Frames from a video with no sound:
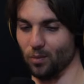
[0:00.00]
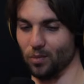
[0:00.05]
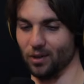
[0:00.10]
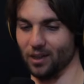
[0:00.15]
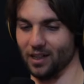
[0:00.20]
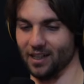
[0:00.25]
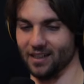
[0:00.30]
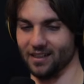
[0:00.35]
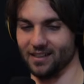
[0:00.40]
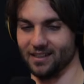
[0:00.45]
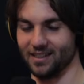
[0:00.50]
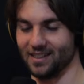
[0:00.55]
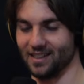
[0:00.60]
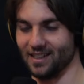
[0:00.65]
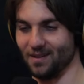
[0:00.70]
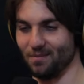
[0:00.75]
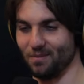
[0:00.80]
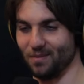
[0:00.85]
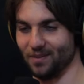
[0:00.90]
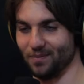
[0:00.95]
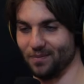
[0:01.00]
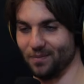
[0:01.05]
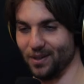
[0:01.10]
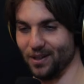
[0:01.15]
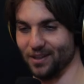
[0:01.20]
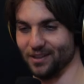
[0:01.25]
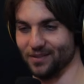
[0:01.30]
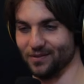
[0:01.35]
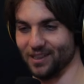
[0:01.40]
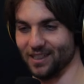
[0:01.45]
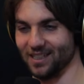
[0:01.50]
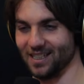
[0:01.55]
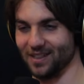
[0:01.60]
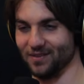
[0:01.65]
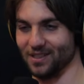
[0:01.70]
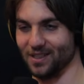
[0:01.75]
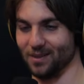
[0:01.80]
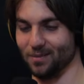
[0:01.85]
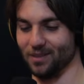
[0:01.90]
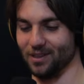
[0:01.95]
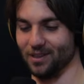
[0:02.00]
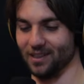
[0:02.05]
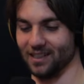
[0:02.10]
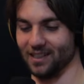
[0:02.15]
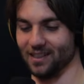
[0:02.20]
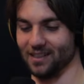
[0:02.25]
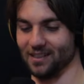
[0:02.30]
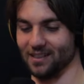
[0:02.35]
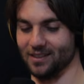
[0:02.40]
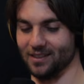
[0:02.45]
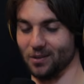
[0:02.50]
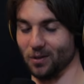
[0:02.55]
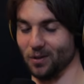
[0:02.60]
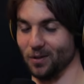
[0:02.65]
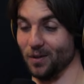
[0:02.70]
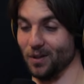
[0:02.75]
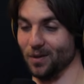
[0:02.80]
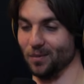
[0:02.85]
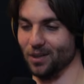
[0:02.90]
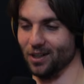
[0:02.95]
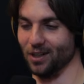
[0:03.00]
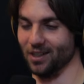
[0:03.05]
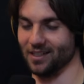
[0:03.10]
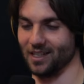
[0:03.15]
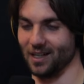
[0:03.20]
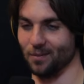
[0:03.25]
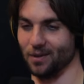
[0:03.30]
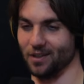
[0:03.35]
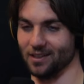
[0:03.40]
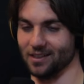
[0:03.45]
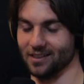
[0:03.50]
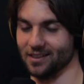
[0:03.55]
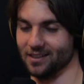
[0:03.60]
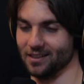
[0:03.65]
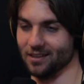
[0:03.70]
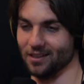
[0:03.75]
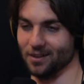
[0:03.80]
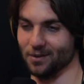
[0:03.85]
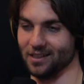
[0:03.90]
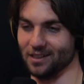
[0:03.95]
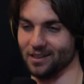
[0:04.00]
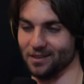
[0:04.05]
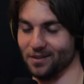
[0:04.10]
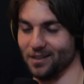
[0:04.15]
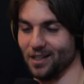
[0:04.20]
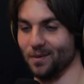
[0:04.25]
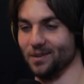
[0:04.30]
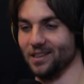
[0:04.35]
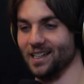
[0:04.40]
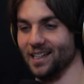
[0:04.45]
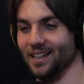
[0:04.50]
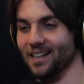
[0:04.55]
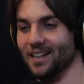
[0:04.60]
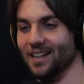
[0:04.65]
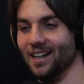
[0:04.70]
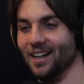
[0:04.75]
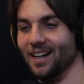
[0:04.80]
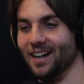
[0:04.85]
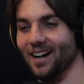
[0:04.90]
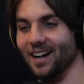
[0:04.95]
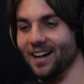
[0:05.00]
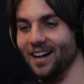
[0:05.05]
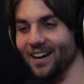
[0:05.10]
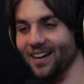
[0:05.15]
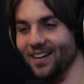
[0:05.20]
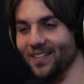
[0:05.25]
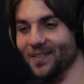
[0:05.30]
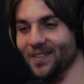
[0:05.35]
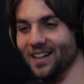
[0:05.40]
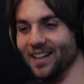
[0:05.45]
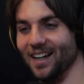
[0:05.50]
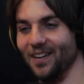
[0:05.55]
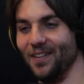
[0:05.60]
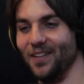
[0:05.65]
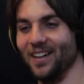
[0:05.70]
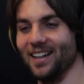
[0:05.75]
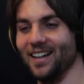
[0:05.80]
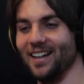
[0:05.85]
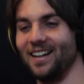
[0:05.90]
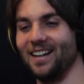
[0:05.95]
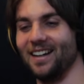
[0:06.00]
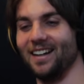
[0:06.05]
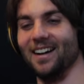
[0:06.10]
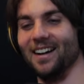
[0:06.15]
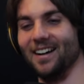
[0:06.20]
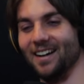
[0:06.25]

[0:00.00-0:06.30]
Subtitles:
Booga type person when it comes to plugins. Ooga Booga type person. There's a lot of ways to interpret that. But I feel like